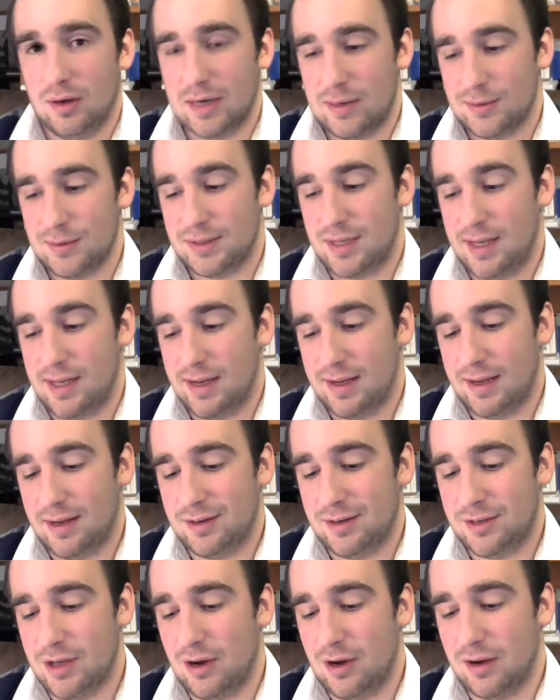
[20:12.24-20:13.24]
was
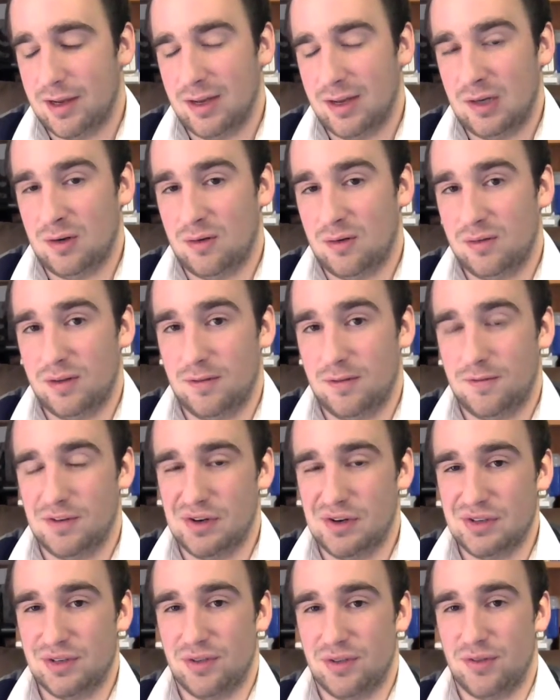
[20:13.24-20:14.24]
taking talking over the
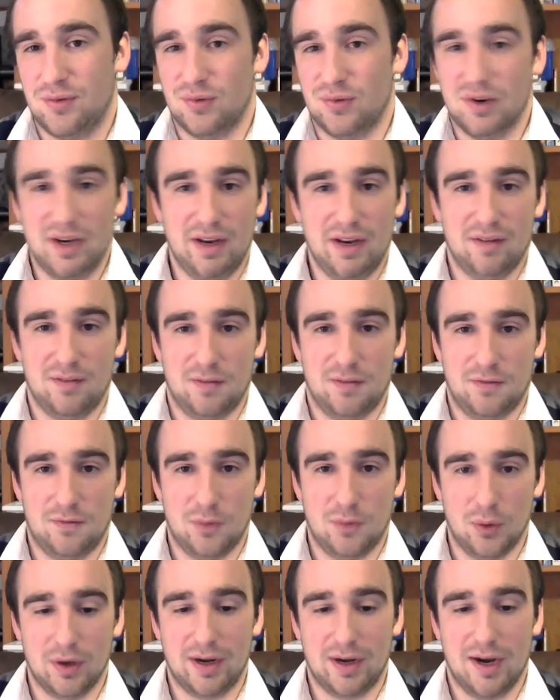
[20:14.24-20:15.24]
first 3 of the
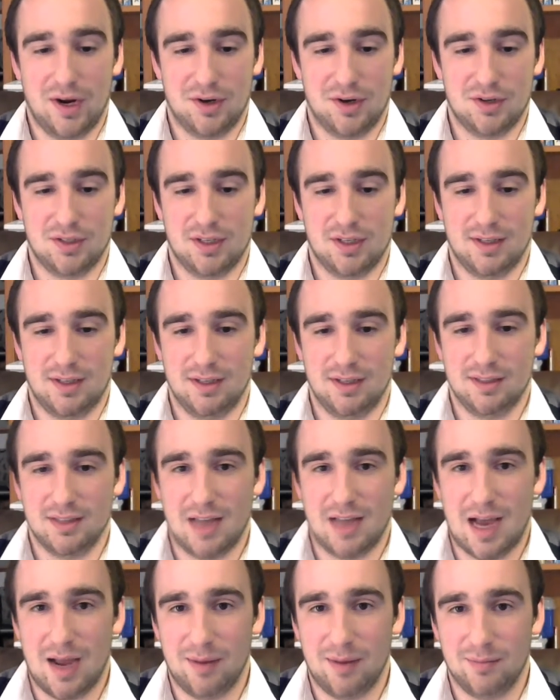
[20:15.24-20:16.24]
4 characters of this,
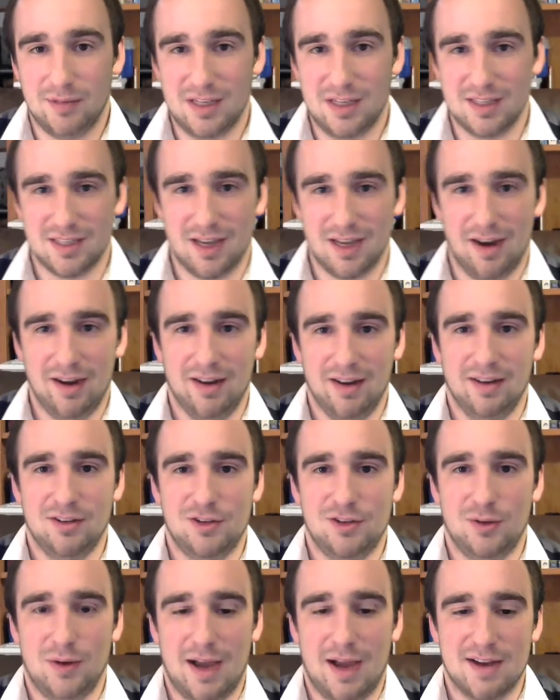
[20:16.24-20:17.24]
I'm deciding
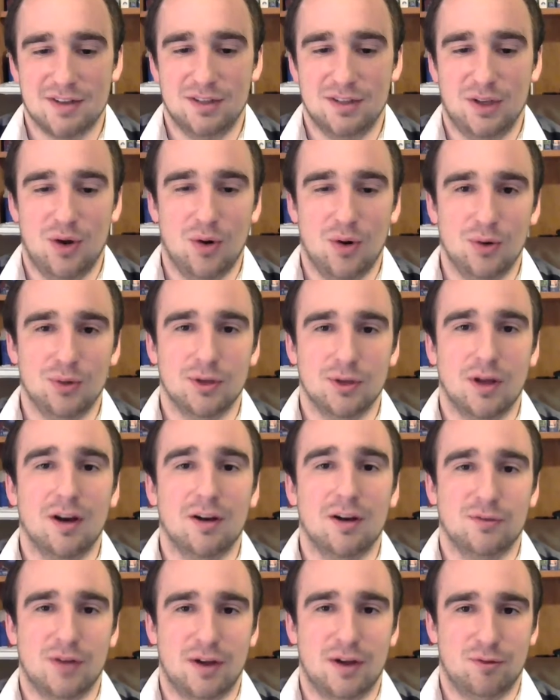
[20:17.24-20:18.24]
to actually hold
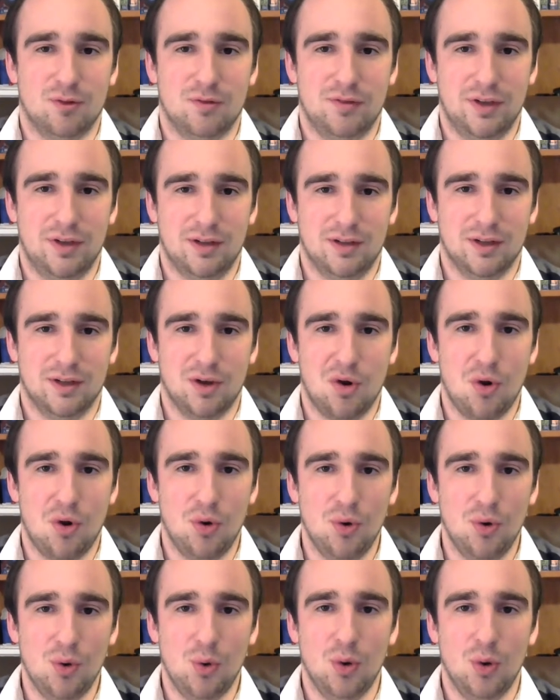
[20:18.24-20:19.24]
off on revealing
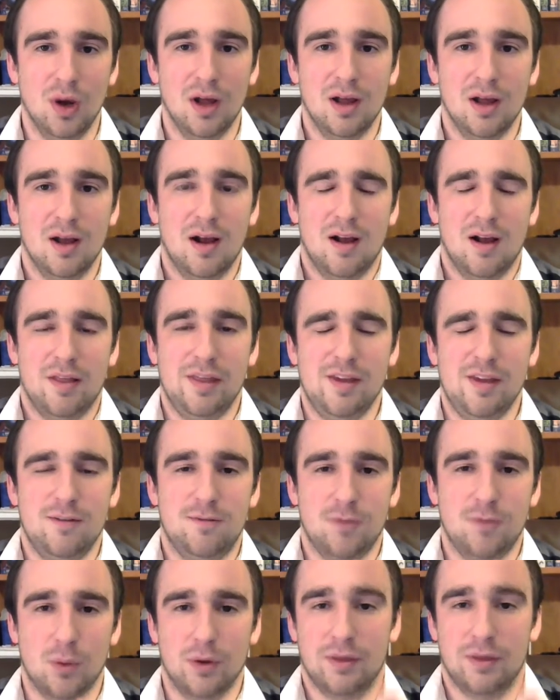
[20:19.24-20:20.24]
who the
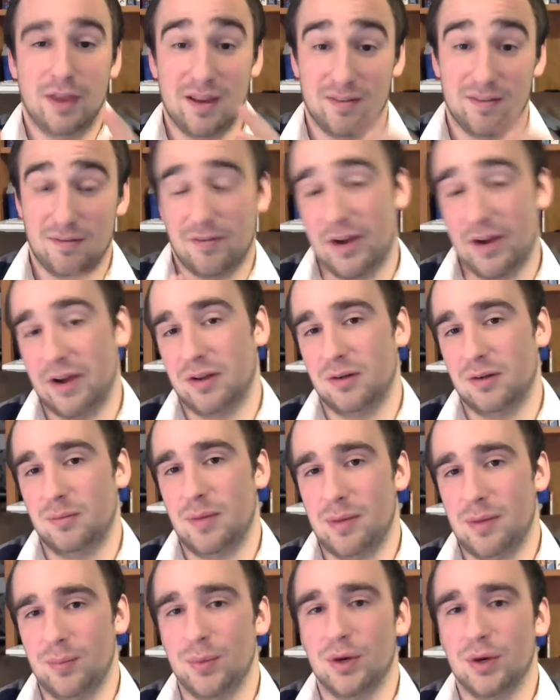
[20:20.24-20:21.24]
4th and final
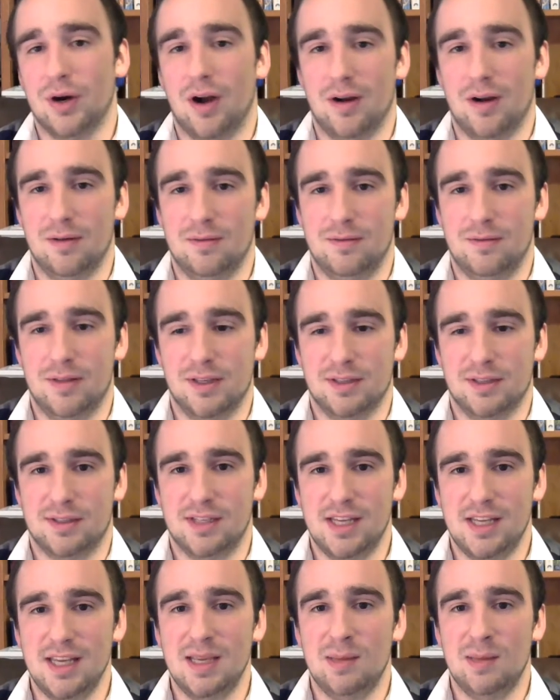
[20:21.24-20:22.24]
member of this
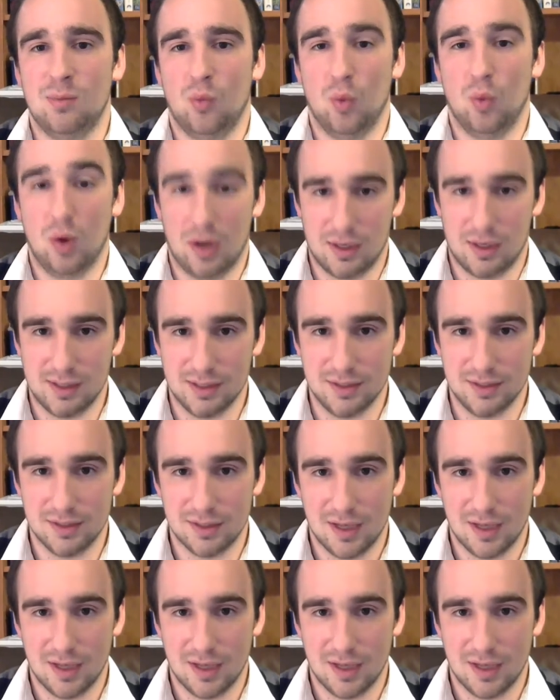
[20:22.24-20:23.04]
team was.